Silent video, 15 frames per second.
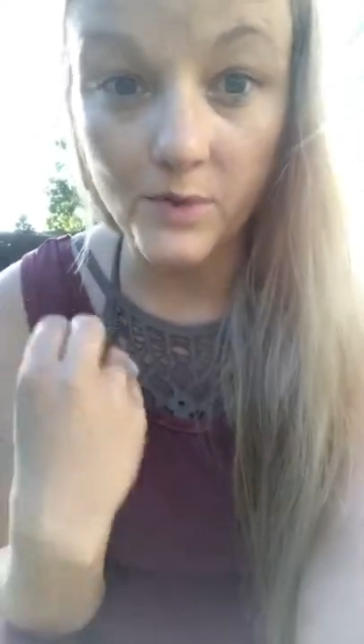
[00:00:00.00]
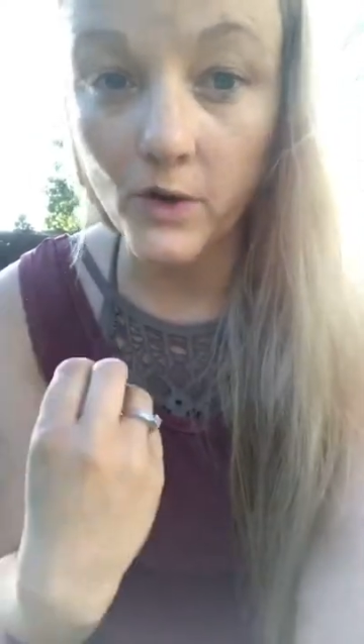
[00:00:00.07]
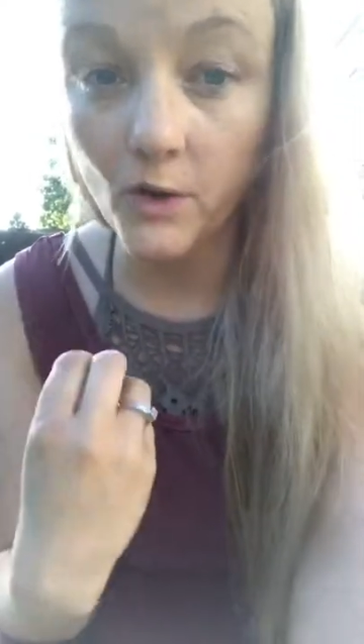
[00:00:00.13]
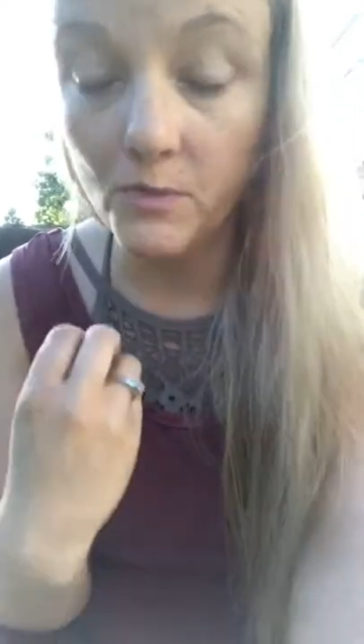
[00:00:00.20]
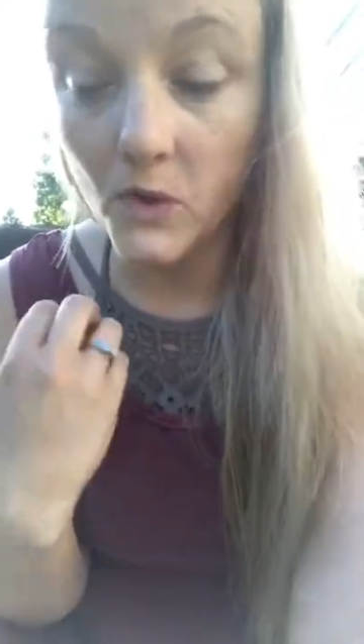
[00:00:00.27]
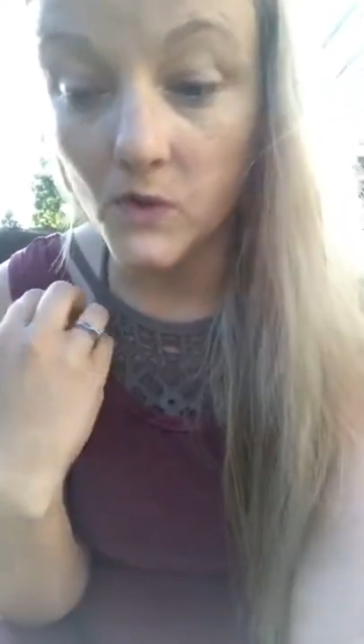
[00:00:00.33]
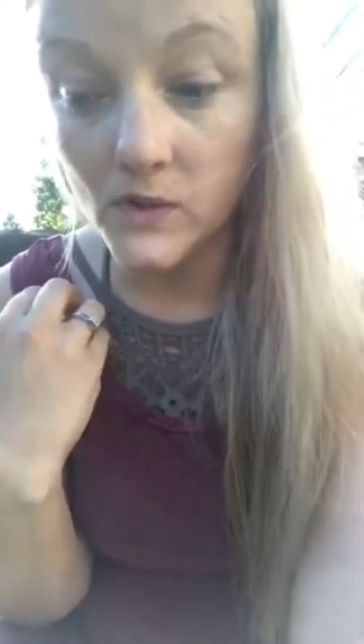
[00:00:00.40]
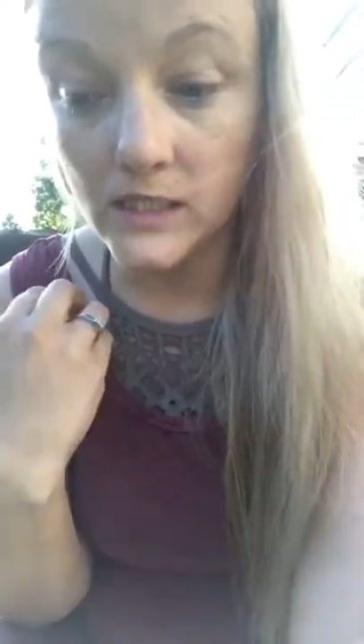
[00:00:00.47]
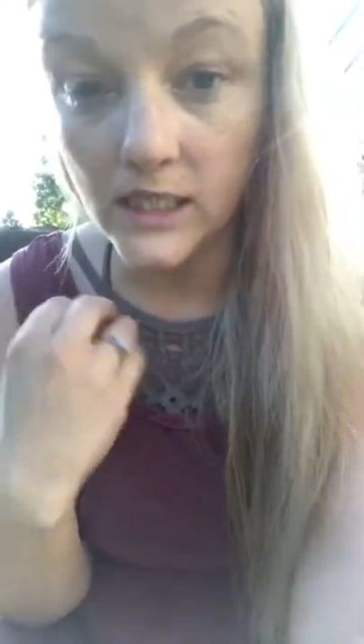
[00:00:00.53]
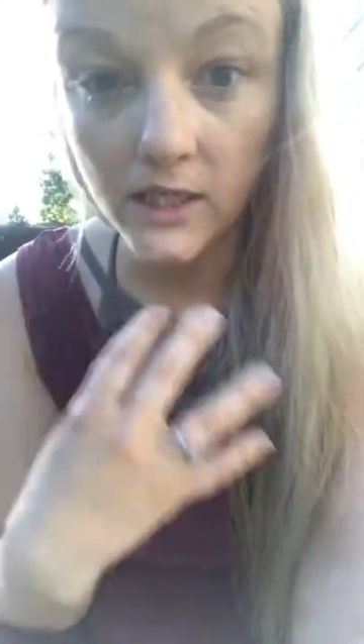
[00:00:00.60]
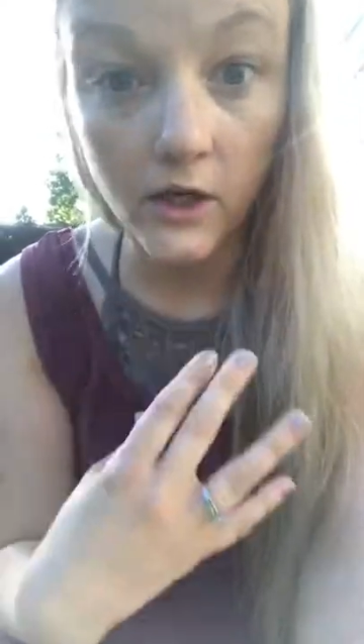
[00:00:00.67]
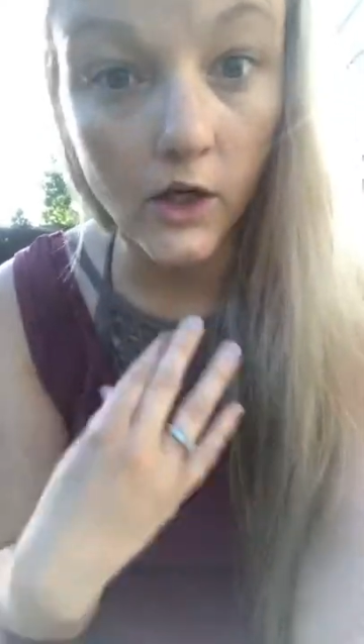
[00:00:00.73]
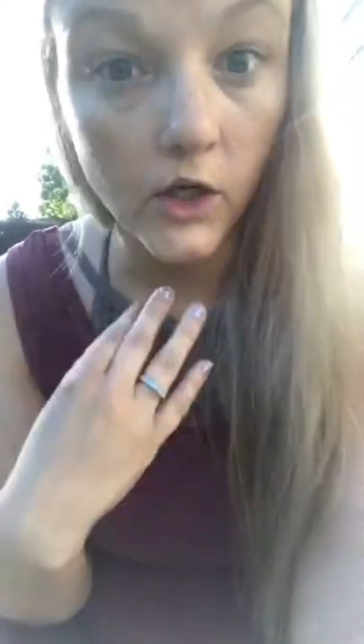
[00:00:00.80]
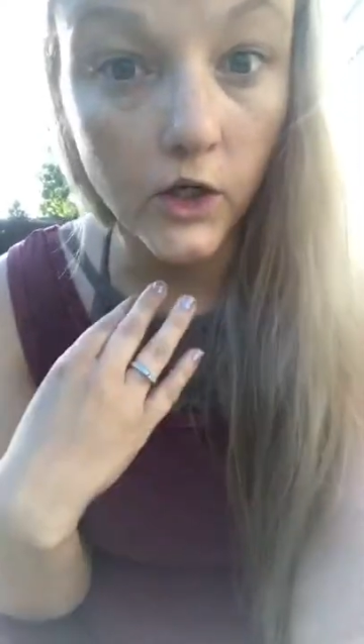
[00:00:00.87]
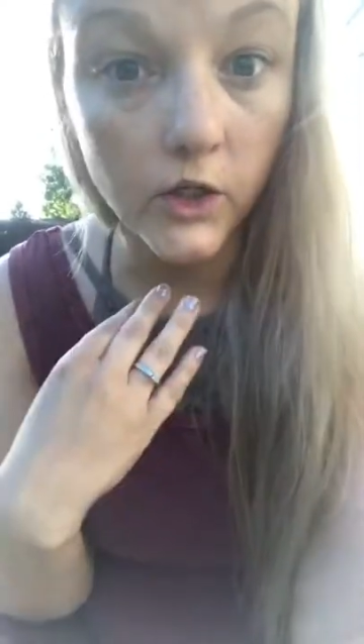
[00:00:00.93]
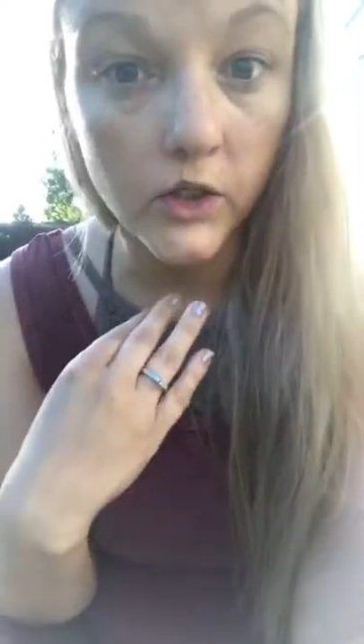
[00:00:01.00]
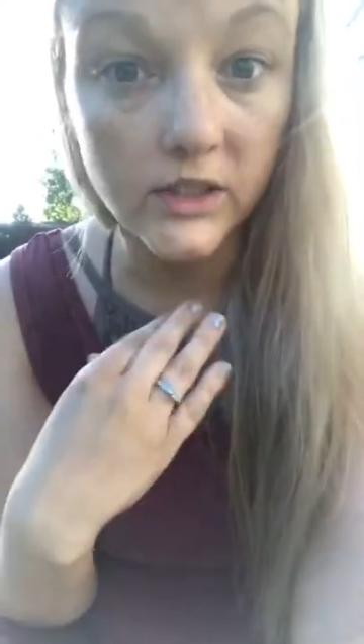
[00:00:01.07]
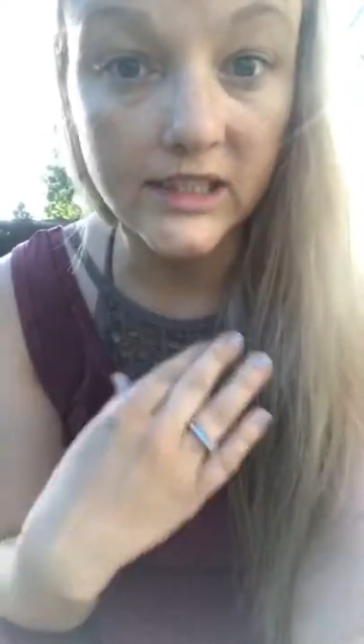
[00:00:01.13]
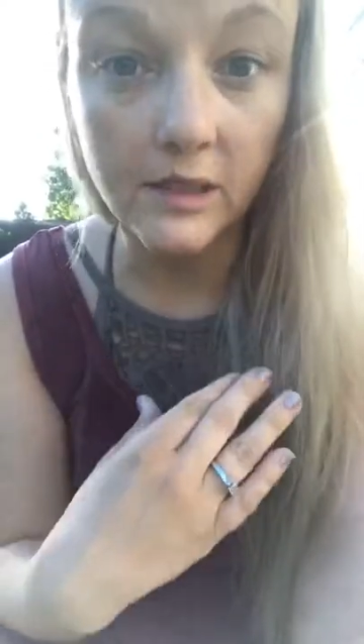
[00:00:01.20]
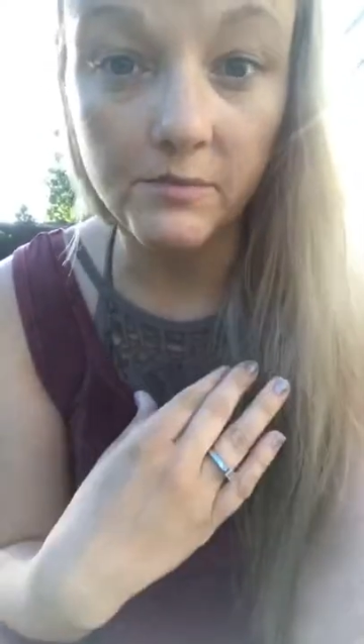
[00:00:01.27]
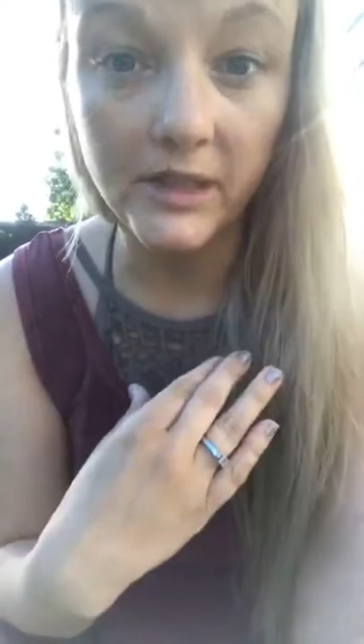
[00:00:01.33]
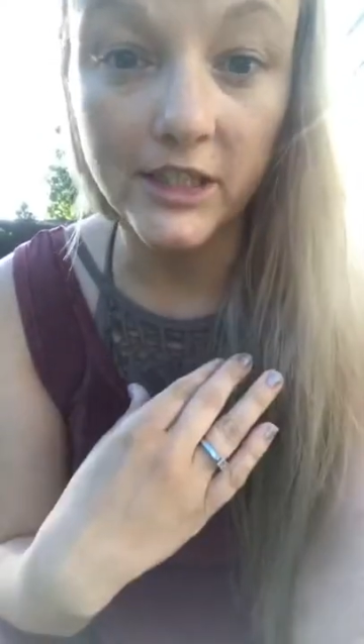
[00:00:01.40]
promos in our
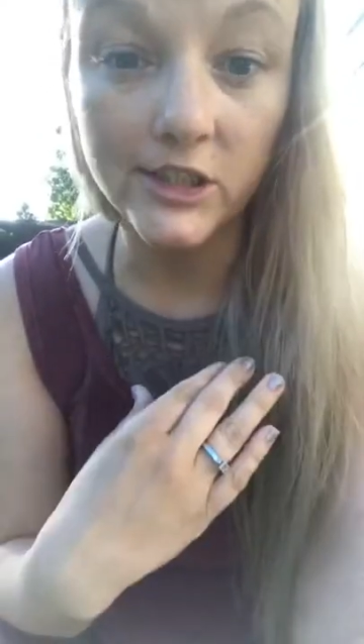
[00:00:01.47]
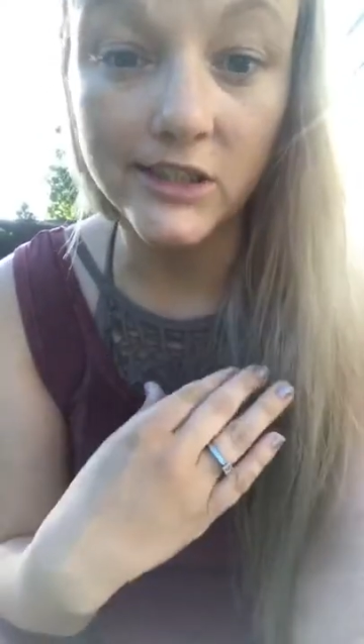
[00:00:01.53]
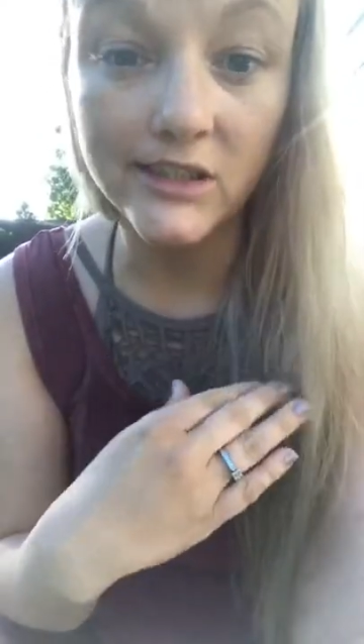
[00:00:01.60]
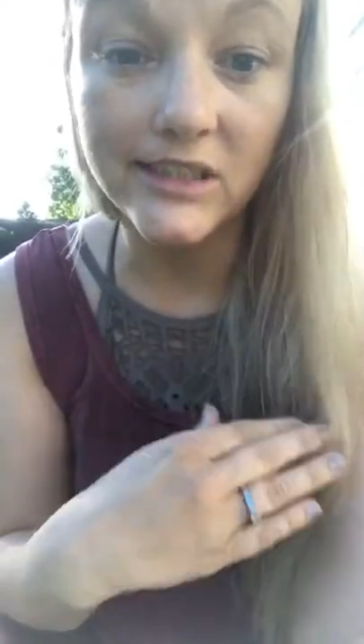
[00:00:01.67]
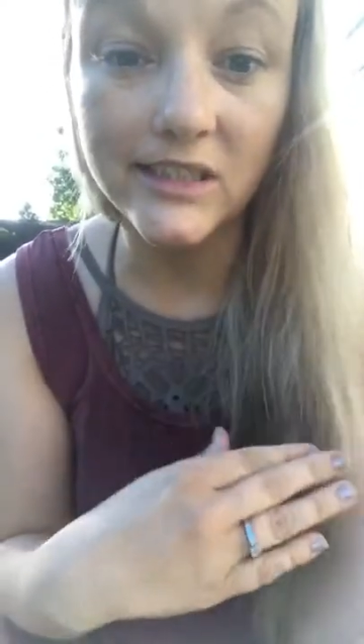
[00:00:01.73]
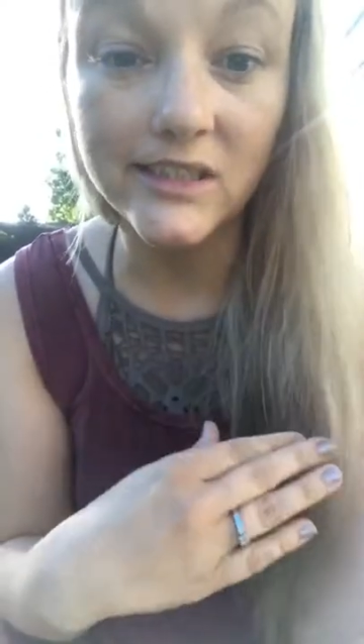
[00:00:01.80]
team pages.